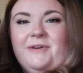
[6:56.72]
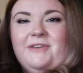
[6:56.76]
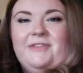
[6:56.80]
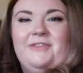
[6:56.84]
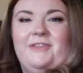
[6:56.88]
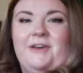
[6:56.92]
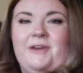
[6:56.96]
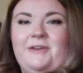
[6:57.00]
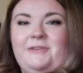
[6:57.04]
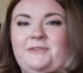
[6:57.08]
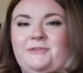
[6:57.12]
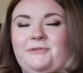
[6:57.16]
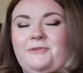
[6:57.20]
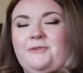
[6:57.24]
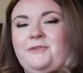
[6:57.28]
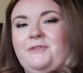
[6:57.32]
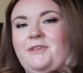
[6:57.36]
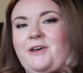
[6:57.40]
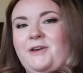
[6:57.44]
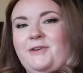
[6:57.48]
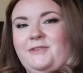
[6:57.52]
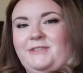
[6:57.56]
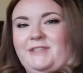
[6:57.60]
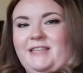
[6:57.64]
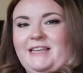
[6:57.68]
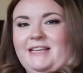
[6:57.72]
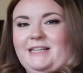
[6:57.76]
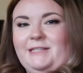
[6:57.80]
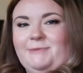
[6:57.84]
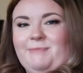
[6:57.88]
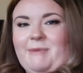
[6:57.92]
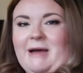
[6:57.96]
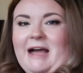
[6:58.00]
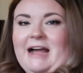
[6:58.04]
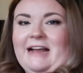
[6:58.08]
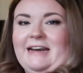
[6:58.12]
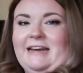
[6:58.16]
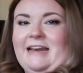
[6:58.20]
those are all those things
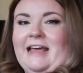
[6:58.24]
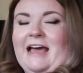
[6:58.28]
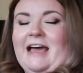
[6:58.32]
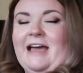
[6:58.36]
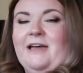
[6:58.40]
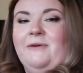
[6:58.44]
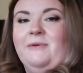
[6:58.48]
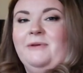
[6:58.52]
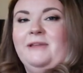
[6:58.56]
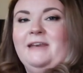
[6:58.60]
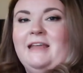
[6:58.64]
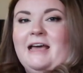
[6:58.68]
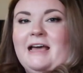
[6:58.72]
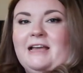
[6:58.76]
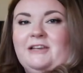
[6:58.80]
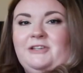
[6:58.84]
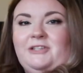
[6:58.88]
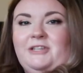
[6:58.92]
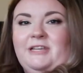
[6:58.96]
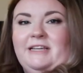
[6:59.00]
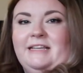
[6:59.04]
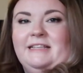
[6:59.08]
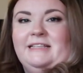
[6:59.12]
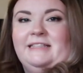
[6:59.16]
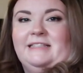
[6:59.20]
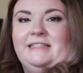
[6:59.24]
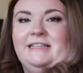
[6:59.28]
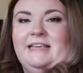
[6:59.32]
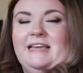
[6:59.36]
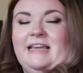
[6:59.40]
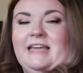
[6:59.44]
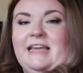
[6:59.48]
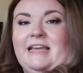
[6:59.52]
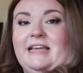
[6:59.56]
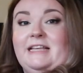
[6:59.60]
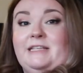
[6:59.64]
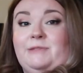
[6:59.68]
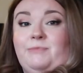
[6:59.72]
packed now and as you can
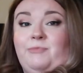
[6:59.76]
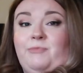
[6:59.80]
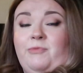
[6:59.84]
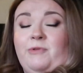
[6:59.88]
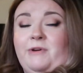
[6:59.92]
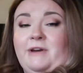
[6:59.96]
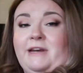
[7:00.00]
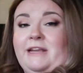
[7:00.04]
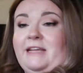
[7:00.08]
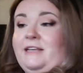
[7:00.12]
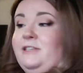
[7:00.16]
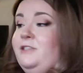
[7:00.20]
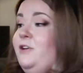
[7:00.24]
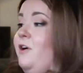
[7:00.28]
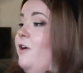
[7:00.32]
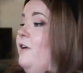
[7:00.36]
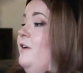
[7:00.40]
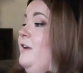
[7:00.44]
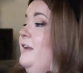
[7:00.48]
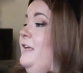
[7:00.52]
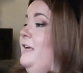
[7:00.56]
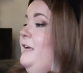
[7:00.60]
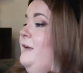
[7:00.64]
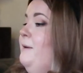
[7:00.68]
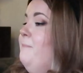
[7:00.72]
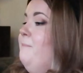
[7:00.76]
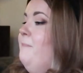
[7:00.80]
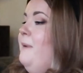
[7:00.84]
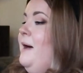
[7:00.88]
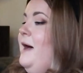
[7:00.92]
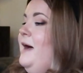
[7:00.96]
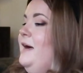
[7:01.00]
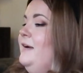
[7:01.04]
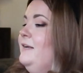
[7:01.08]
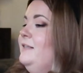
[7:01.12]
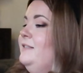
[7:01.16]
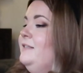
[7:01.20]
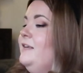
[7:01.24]
see it's pretty tightly
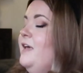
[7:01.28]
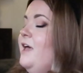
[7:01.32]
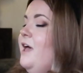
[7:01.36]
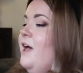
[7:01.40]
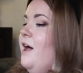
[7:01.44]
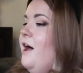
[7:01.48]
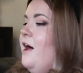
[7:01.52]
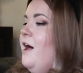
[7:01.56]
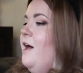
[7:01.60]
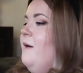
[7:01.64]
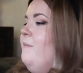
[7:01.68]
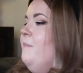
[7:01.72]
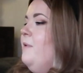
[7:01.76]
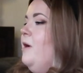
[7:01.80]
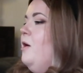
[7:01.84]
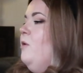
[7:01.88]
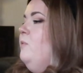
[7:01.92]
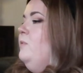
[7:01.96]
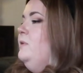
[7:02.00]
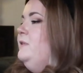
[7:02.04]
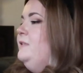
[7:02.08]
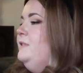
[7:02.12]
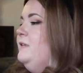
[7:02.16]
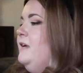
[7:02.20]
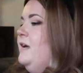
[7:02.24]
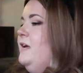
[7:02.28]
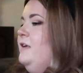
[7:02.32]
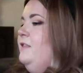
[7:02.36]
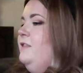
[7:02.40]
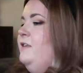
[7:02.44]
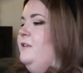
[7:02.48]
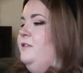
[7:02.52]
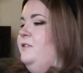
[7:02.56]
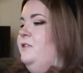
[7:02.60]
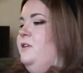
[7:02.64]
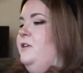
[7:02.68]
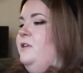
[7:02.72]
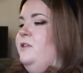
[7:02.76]
compact. Um, I would say
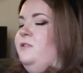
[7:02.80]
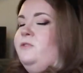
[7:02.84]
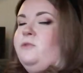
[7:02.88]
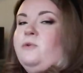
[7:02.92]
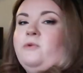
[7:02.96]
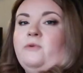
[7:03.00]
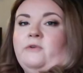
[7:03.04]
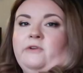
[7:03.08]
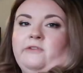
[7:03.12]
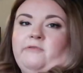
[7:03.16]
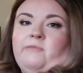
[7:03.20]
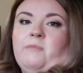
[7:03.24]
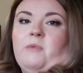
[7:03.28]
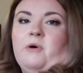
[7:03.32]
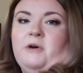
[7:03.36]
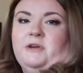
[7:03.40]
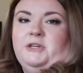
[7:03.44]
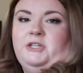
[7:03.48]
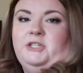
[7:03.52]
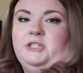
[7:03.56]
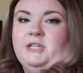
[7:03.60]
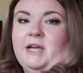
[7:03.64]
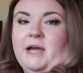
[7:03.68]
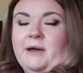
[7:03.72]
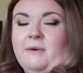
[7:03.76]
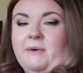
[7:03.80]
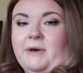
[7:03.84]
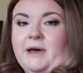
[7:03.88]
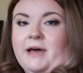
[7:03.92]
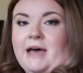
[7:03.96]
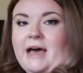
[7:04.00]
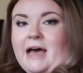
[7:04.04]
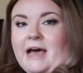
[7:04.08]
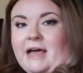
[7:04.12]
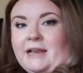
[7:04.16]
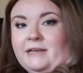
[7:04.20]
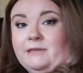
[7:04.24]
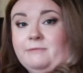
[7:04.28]
this is all of my shower
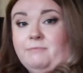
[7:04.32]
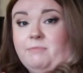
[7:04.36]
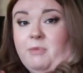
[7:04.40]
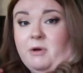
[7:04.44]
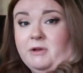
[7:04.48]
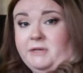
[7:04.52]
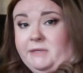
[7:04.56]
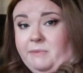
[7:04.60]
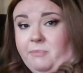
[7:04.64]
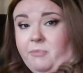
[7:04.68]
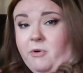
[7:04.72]
and body